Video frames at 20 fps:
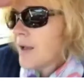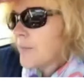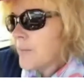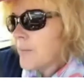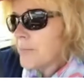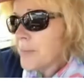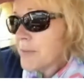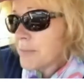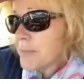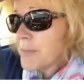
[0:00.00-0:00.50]

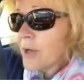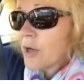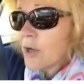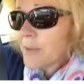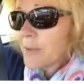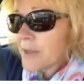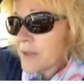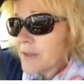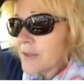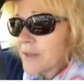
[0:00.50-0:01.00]
But
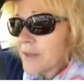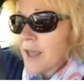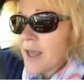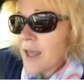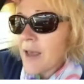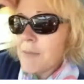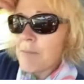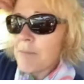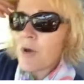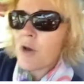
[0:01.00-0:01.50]

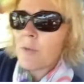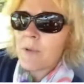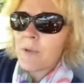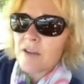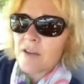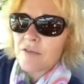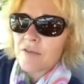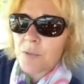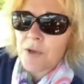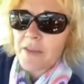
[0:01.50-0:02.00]
Melbourne
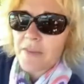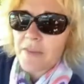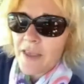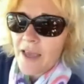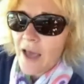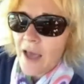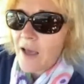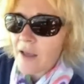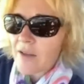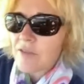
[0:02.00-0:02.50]
is really the
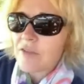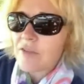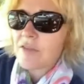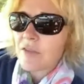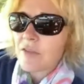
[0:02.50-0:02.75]
arts